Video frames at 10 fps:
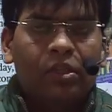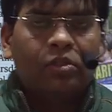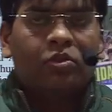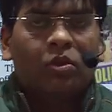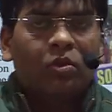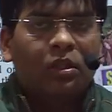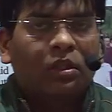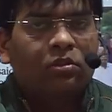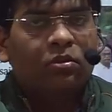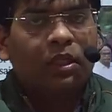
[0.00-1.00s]
So
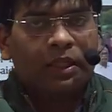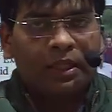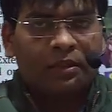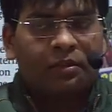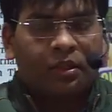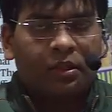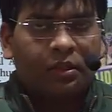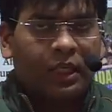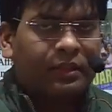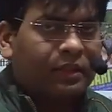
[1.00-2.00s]
consular
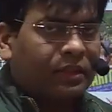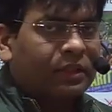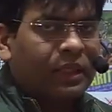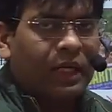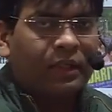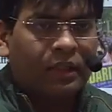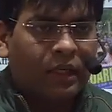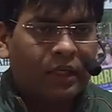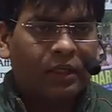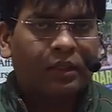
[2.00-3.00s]
access is that
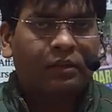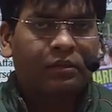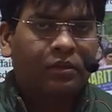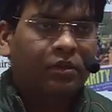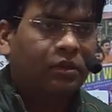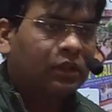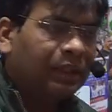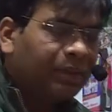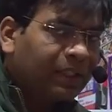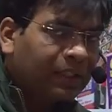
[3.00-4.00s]

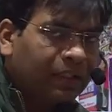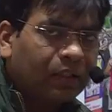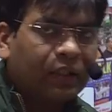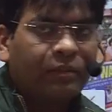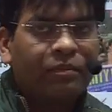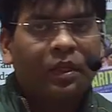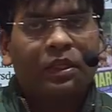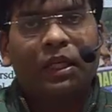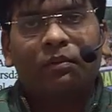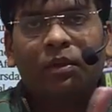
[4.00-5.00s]
immediately
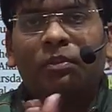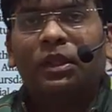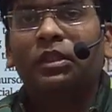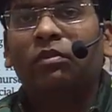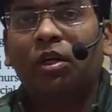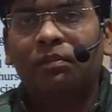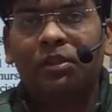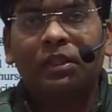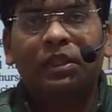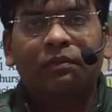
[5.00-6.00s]
there will be the
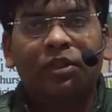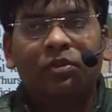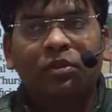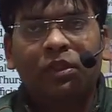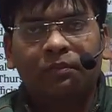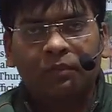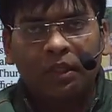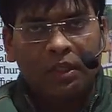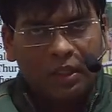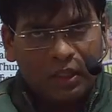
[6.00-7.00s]
information given to the
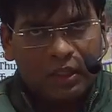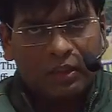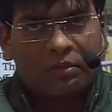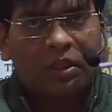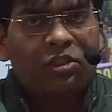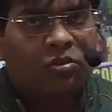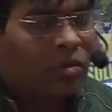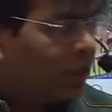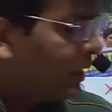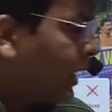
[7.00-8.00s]

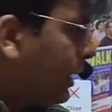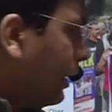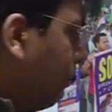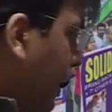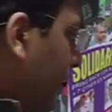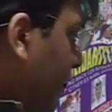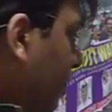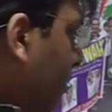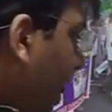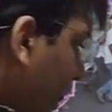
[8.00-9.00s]
consulate and embassy of my